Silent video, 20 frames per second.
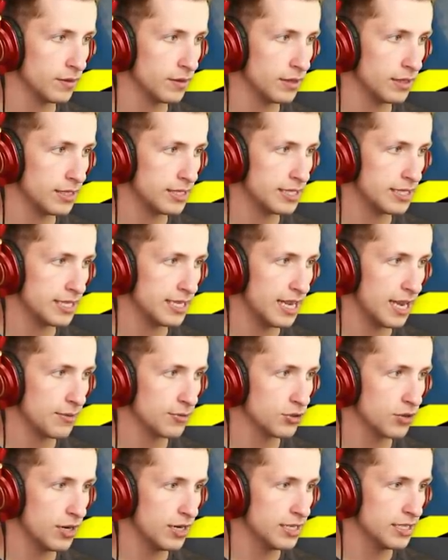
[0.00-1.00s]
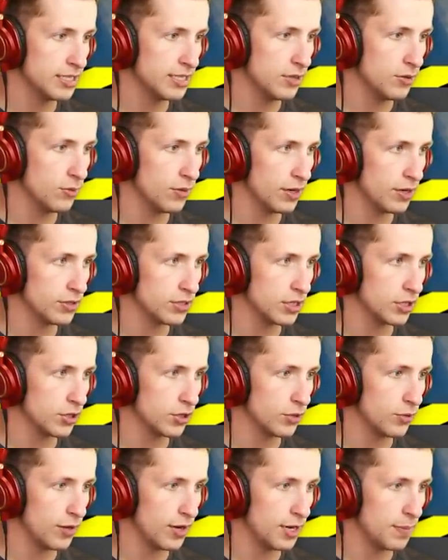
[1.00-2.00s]
Let's see. I'm trying to see where's a
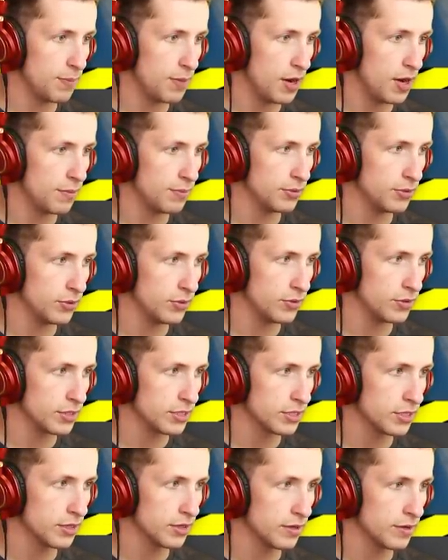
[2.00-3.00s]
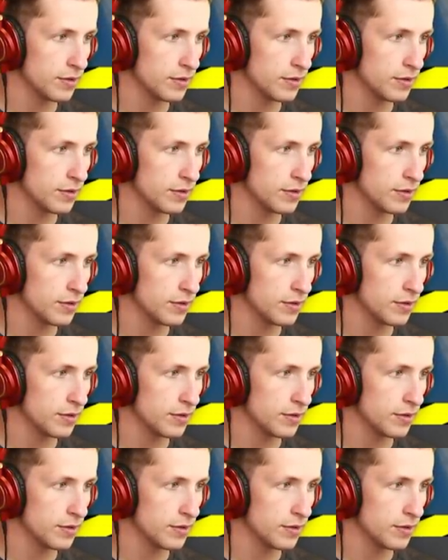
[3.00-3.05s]
good way to pop balloons.